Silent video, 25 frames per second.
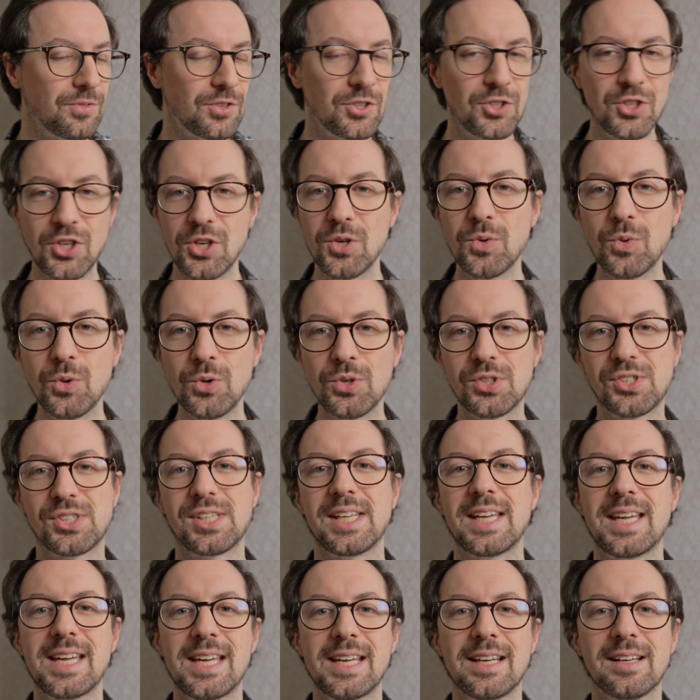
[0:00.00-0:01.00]
you will
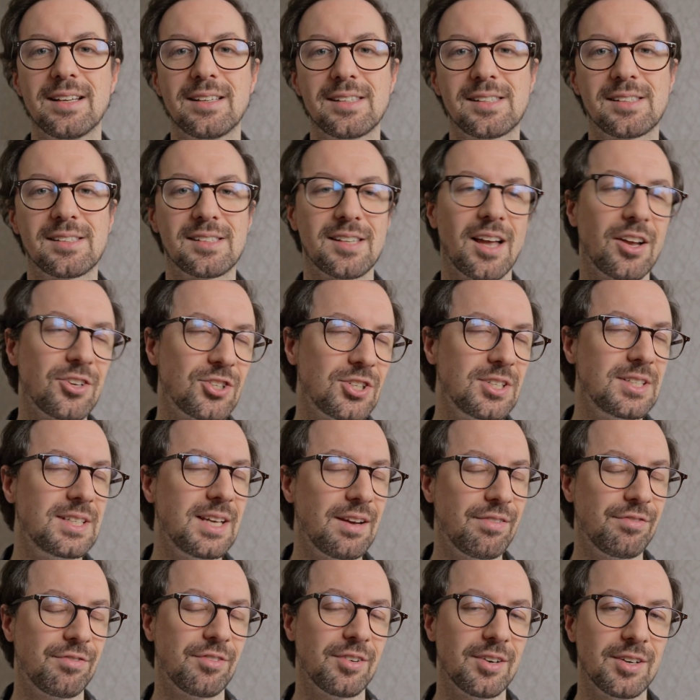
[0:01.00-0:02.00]
see such a
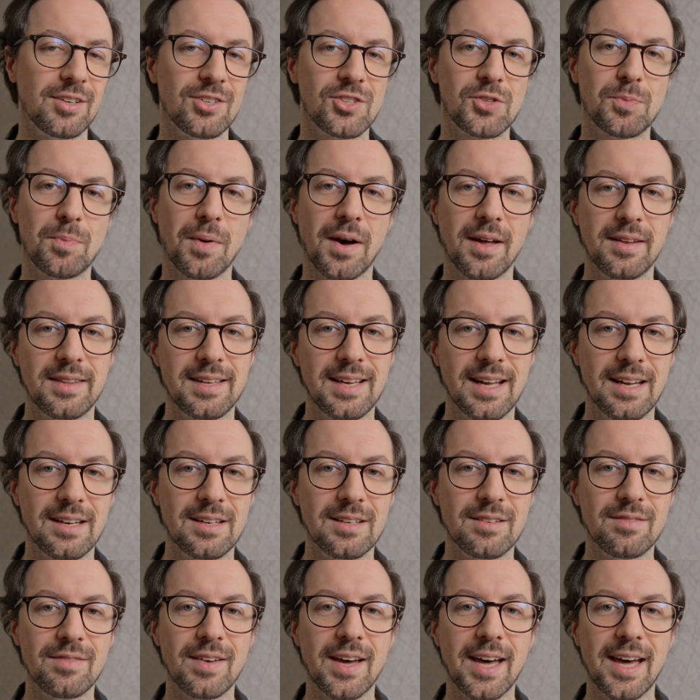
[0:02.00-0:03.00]
difference by the
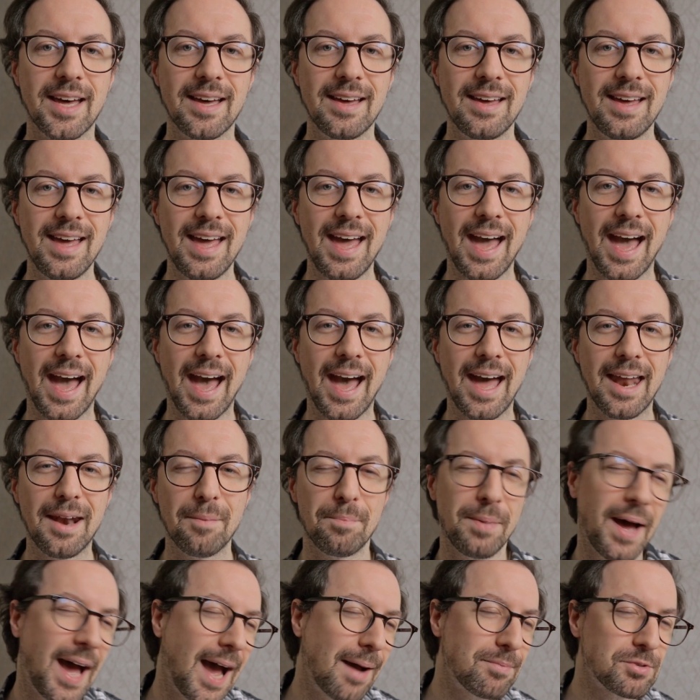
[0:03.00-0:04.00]
end of it.
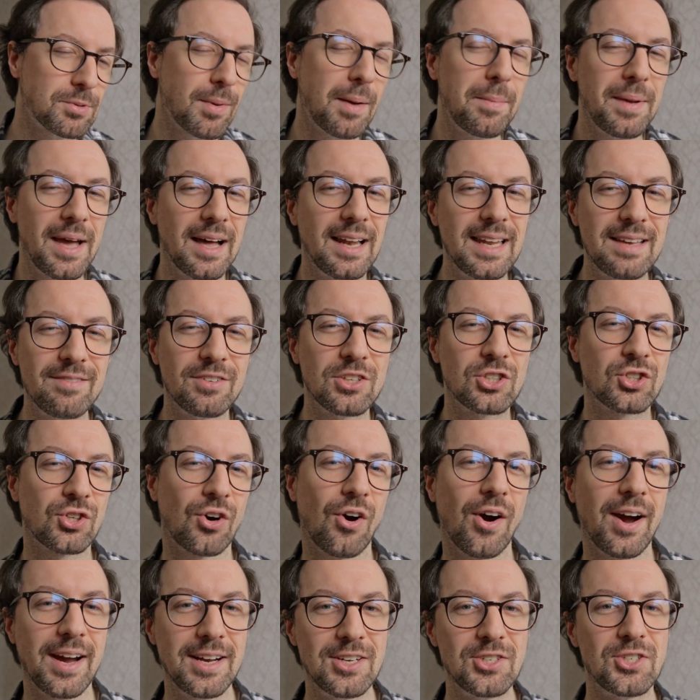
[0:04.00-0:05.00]
And perhaps maybe I'll even
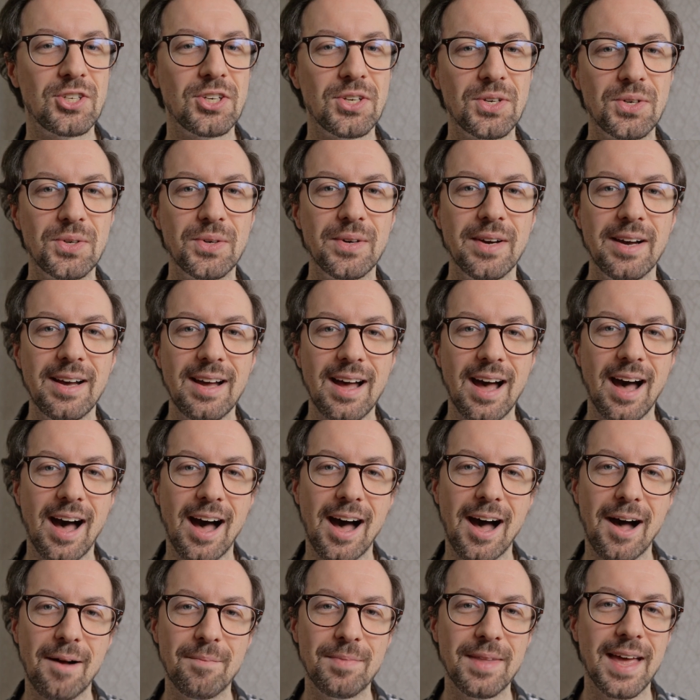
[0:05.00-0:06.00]
try and do
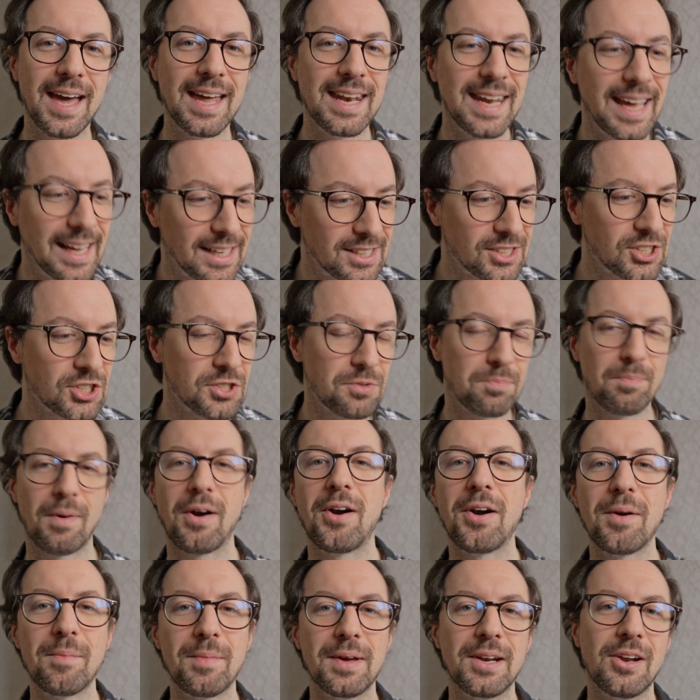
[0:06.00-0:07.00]
um, an
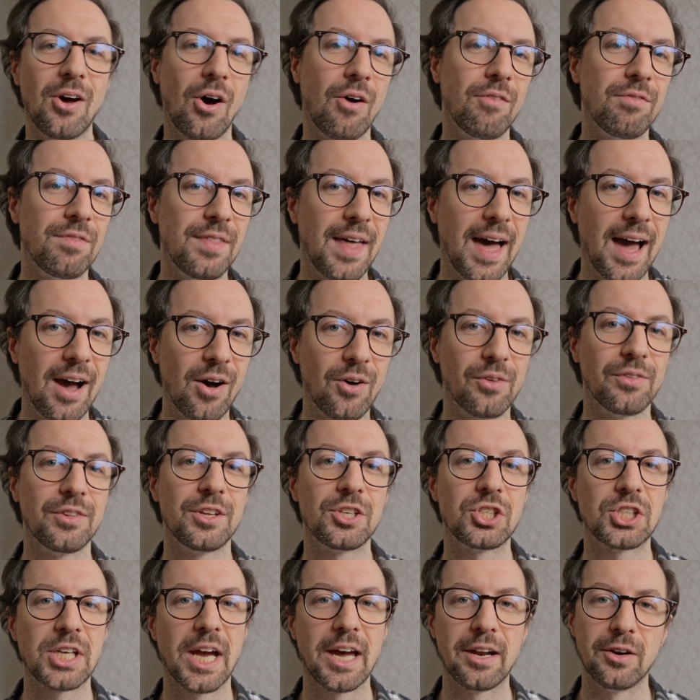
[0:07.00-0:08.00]
experiment of that on
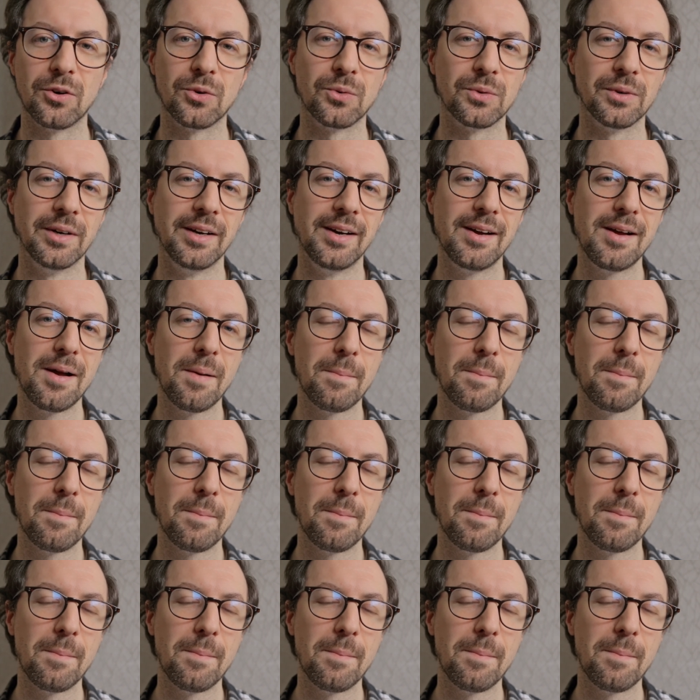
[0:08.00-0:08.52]
the channel.